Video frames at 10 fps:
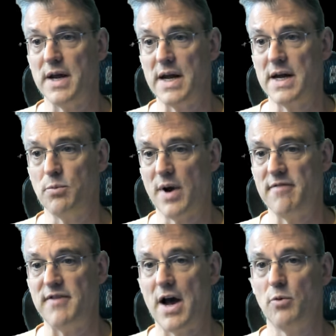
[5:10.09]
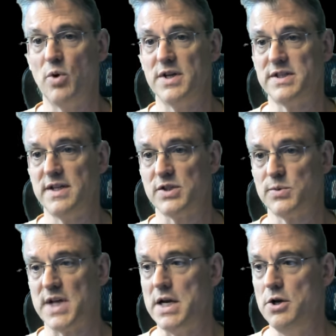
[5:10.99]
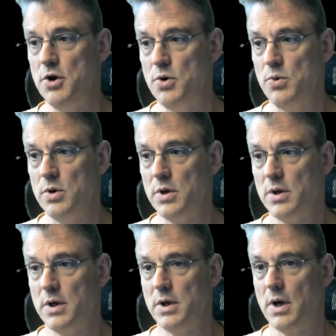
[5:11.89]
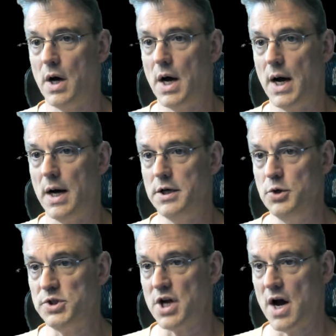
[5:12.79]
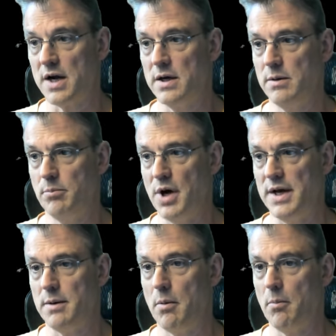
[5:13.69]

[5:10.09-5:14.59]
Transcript: and what I found was this was a new, uh, new stock, but